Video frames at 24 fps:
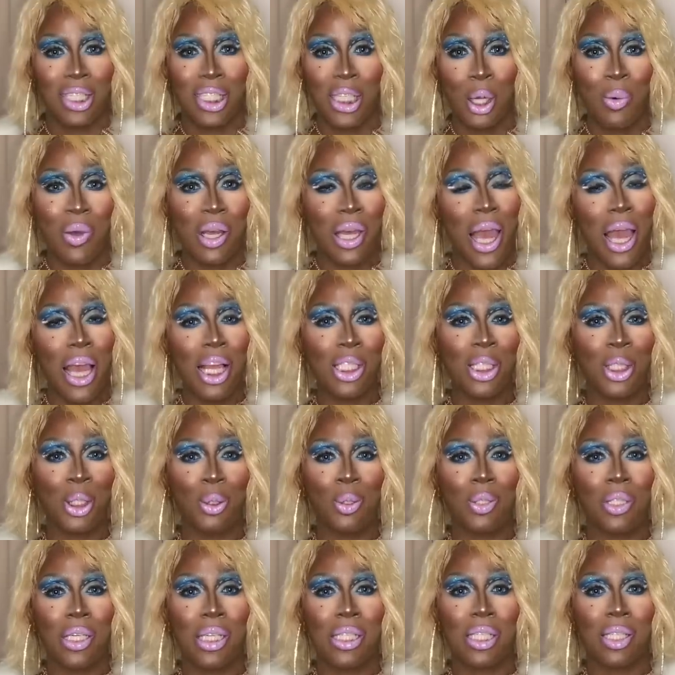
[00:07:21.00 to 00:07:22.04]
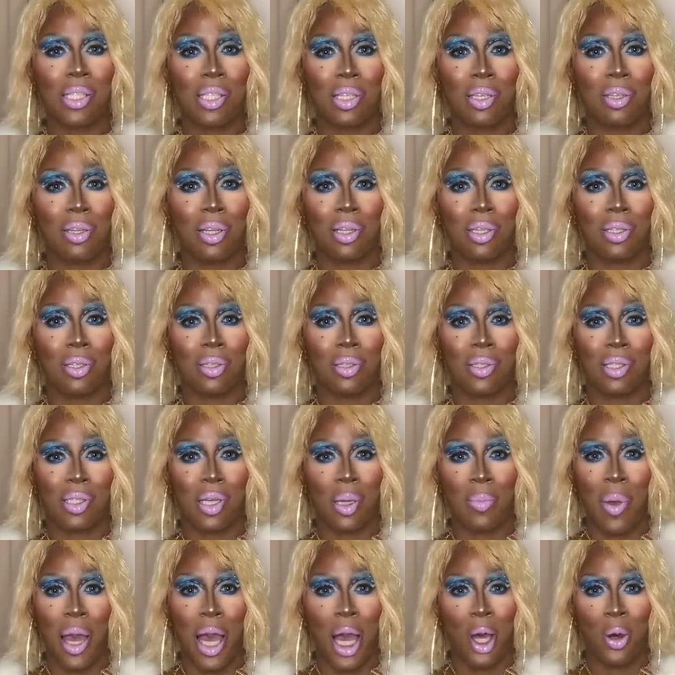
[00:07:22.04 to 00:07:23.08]
So in case you just
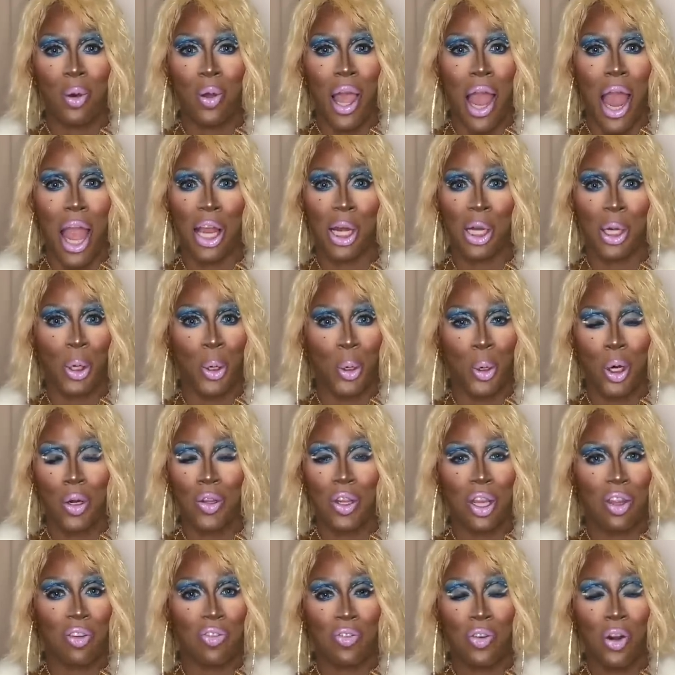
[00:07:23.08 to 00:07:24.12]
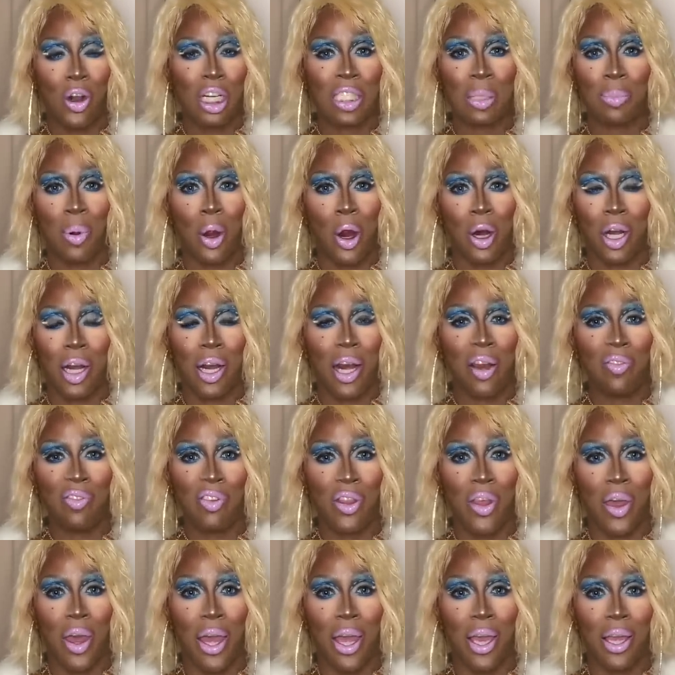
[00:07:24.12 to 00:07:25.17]
somehow ignored the first part and
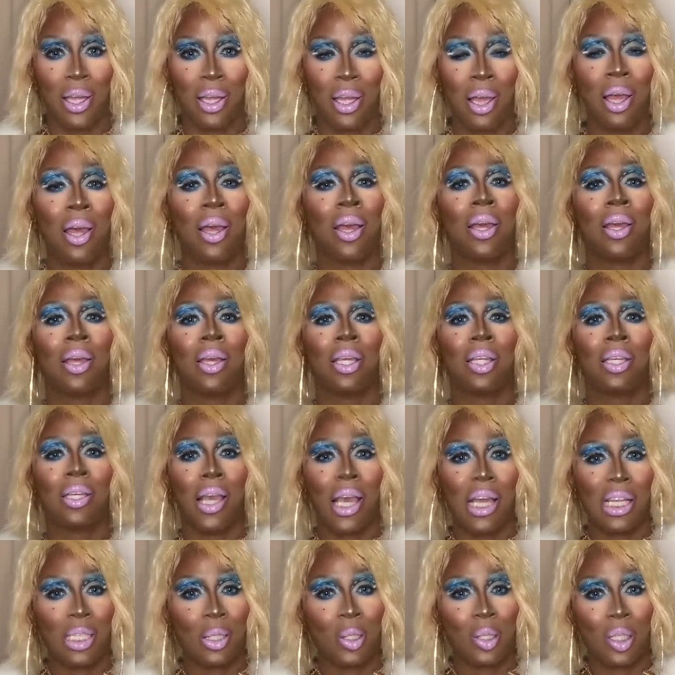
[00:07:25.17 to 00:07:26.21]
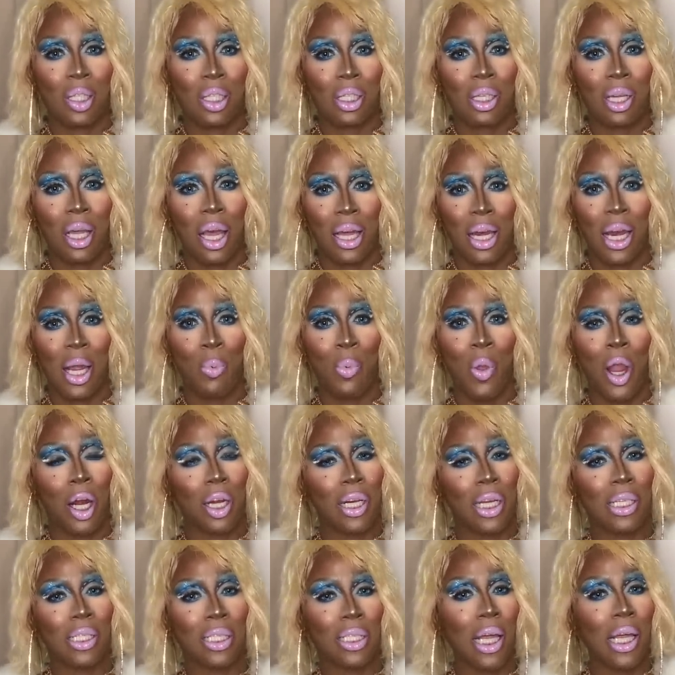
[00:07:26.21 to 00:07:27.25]
everything, yes, honey, we
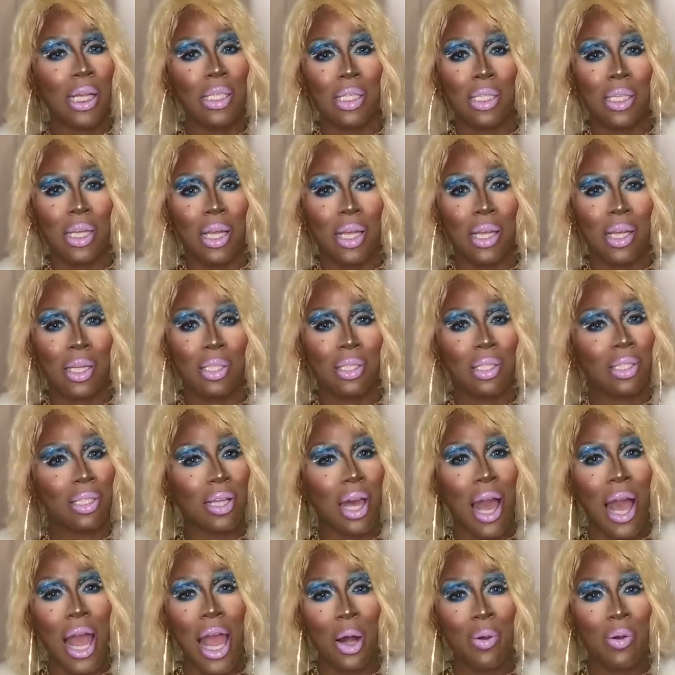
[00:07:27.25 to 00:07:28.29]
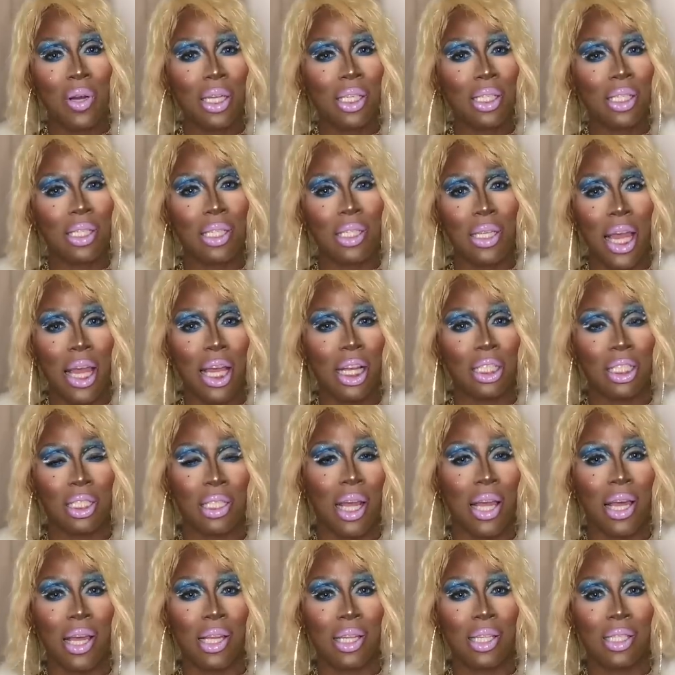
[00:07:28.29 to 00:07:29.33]
are discussing Tyra
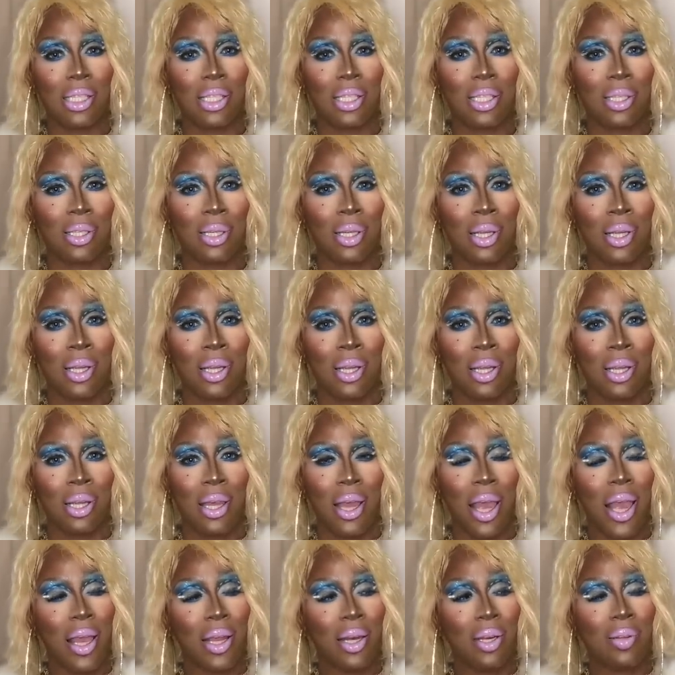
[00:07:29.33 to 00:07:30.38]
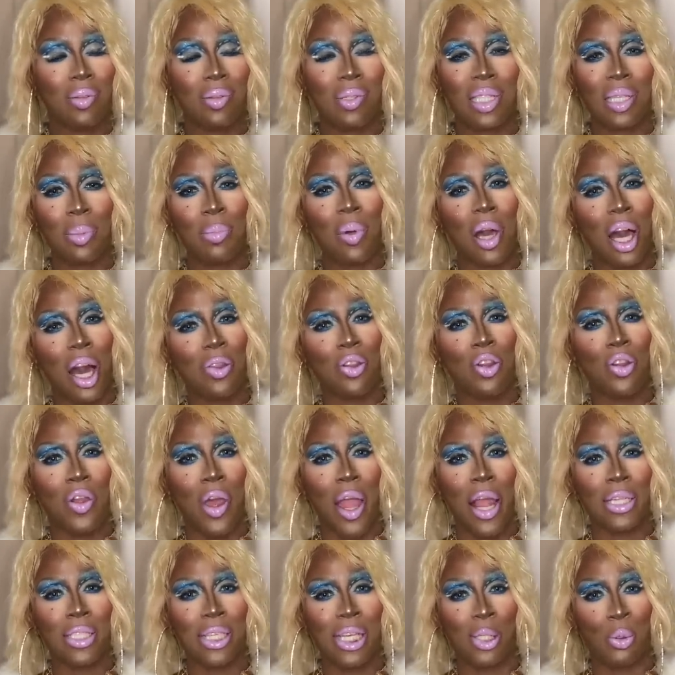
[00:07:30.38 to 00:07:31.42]
Sanchez and some other
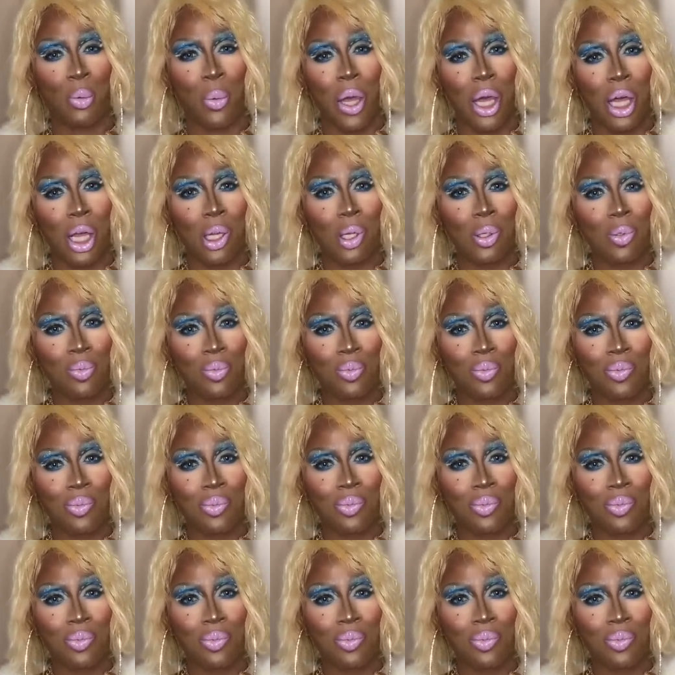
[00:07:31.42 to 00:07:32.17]
things as well.